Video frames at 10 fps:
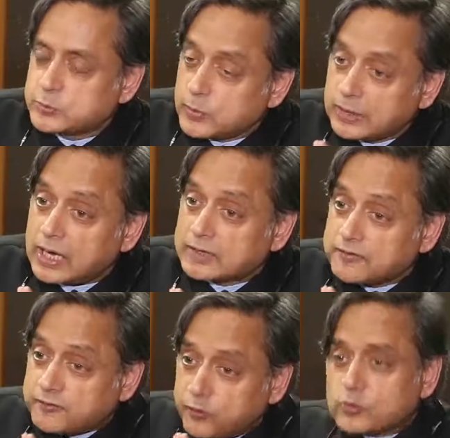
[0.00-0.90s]
it will
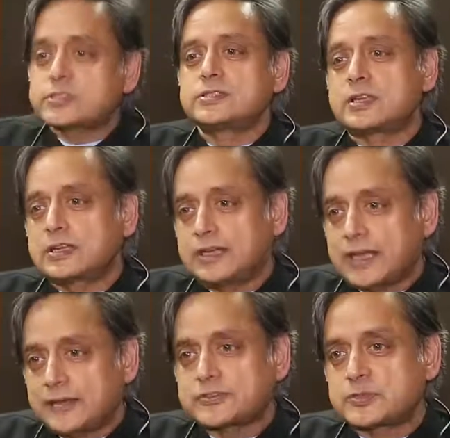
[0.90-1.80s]
unfortunately
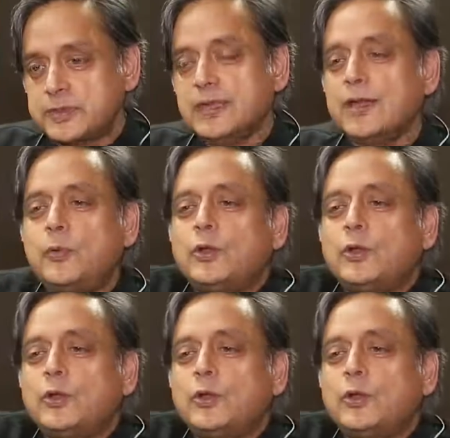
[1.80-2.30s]
have to be,